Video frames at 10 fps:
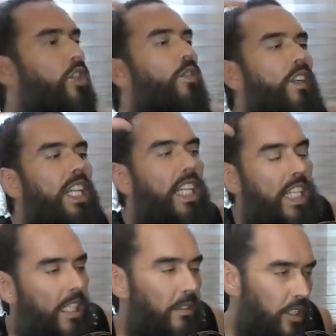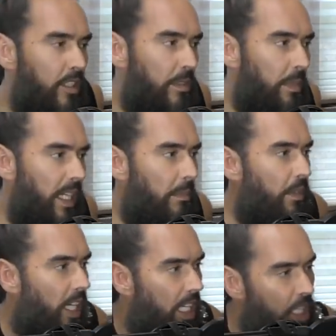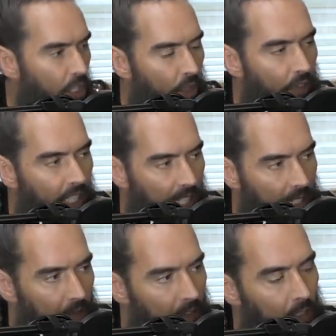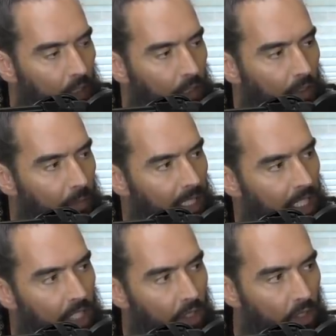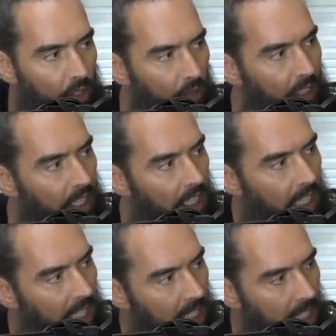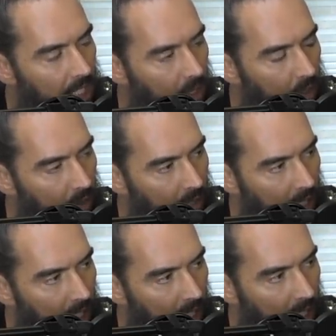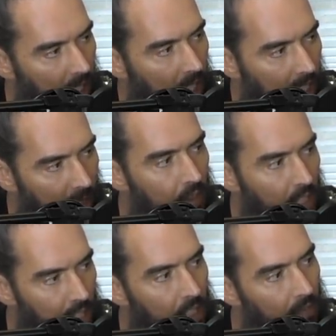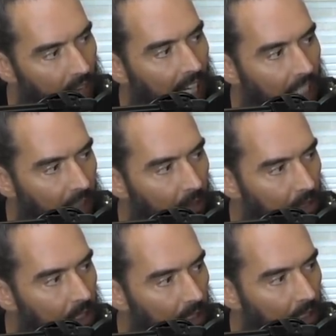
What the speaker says: Do you think that's a revolutionary message, or do you think that that's a sort of an inversion of values,